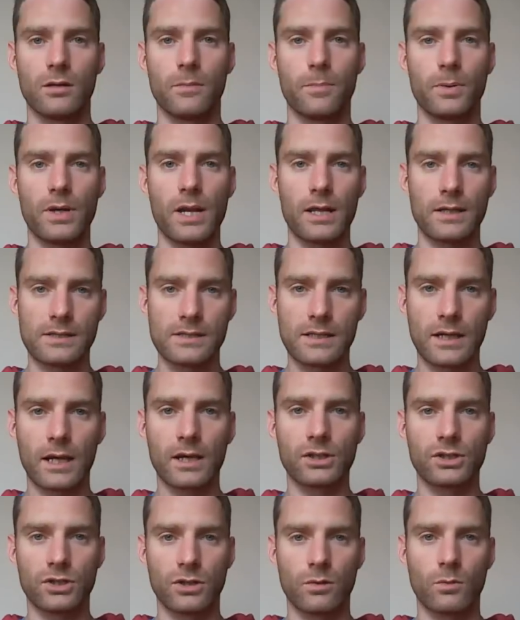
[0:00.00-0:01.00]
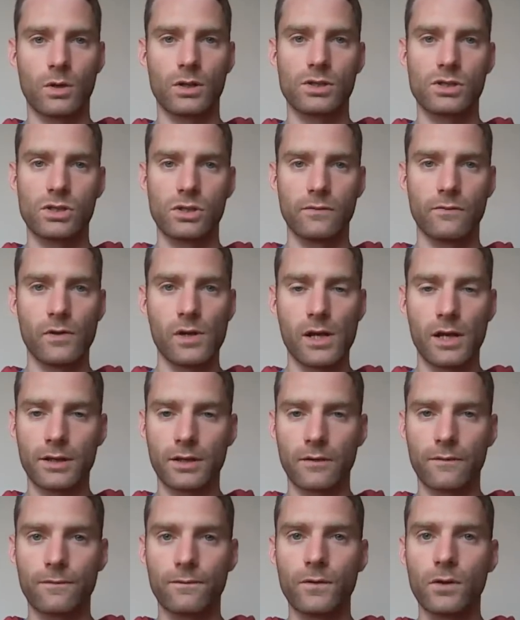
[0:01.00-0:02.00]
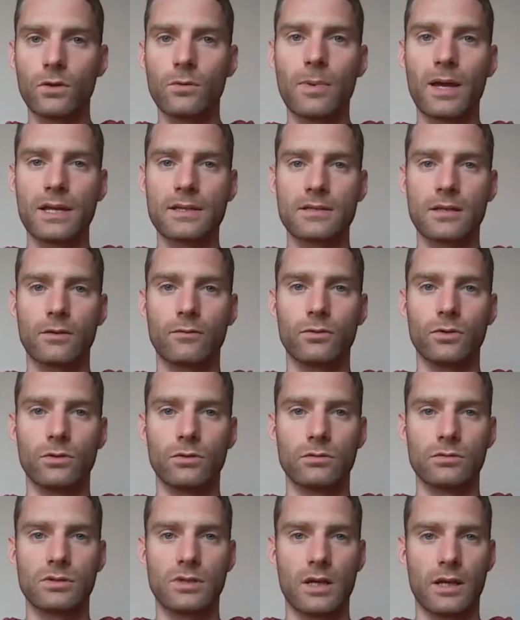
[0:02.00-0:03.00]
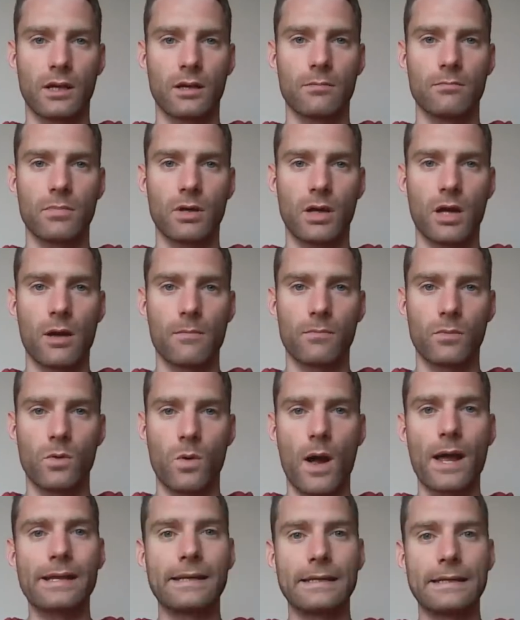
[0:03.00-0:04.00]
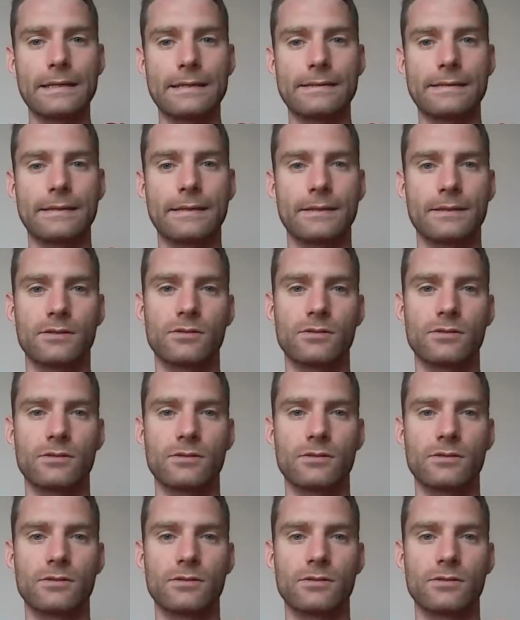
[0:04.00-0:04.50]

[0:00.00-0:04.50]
the pronunciation, once you've learned a few basic rules, it can become quite easy.